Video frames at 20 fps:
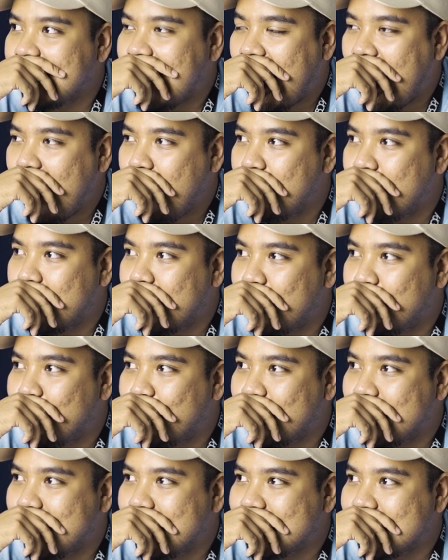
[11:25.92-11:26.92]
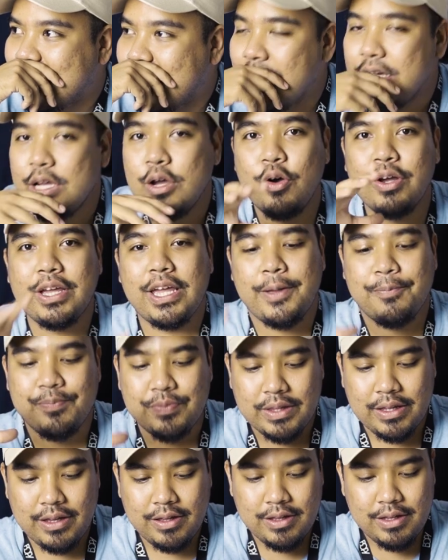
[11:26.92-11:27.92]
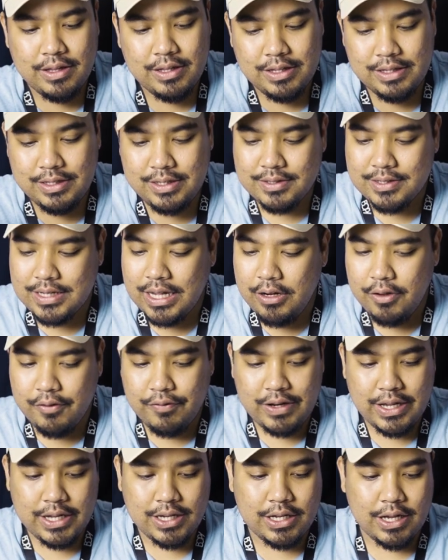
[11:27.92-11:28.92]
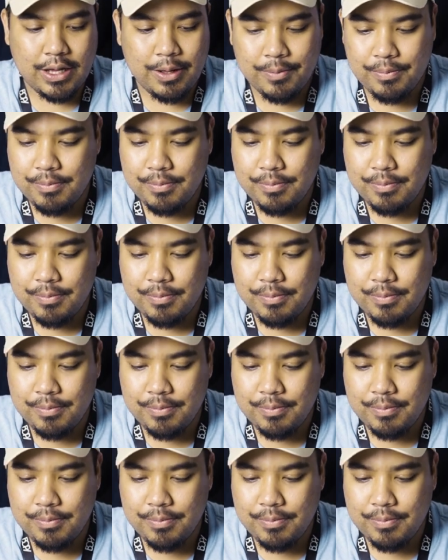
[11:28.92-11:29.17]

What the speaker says: how am I going to put this? Okay, this kind of like